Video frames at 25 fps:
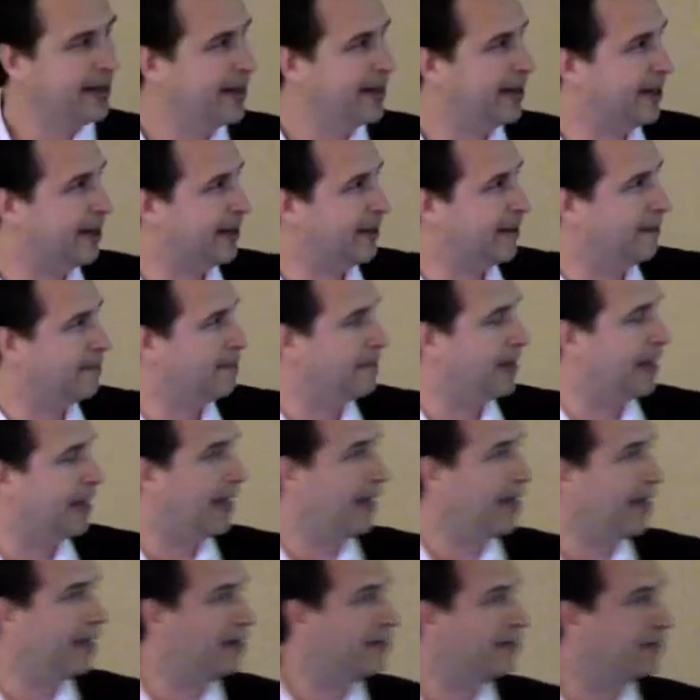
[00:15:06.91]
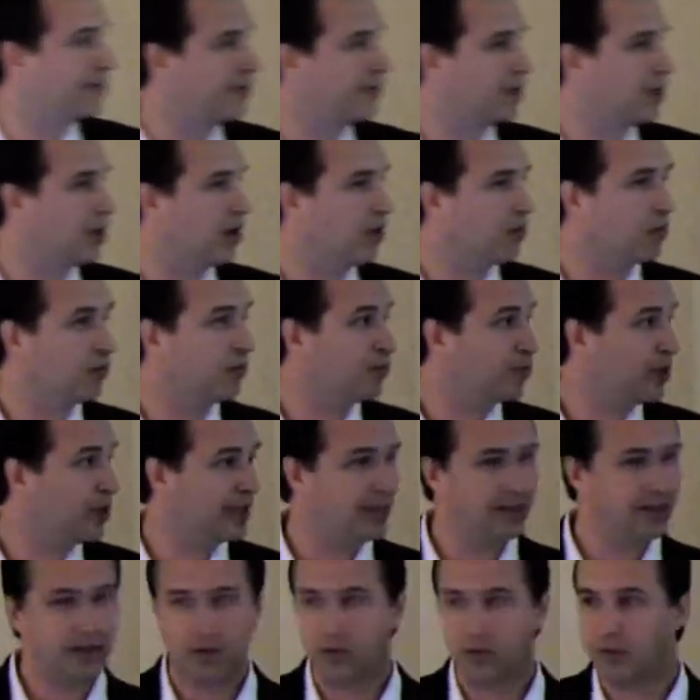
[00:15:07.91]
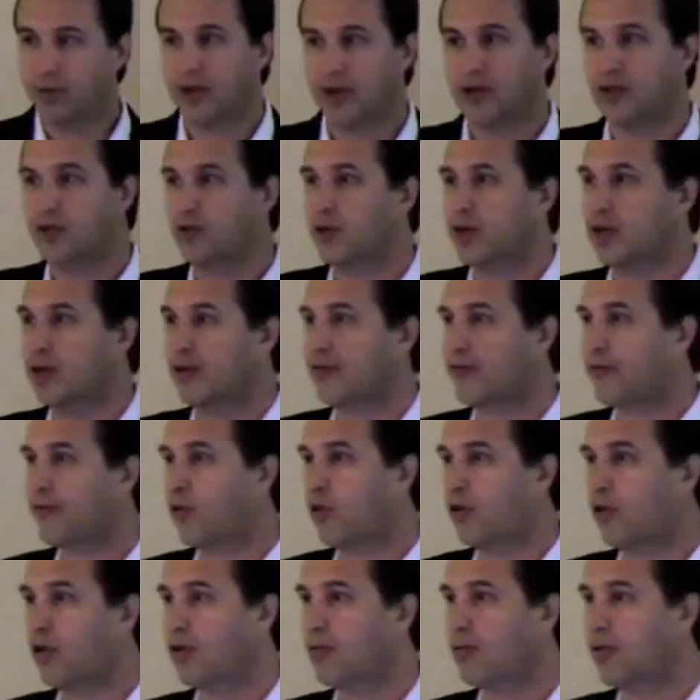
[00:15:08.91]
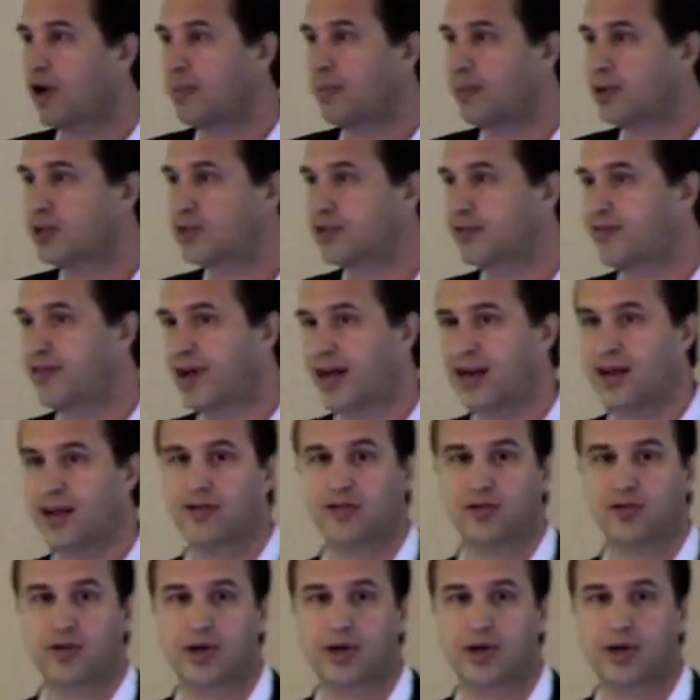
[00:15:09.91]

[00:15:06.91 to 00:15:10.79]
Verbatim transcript: Um, and you know, recently we've been doing it for a bunch of finance,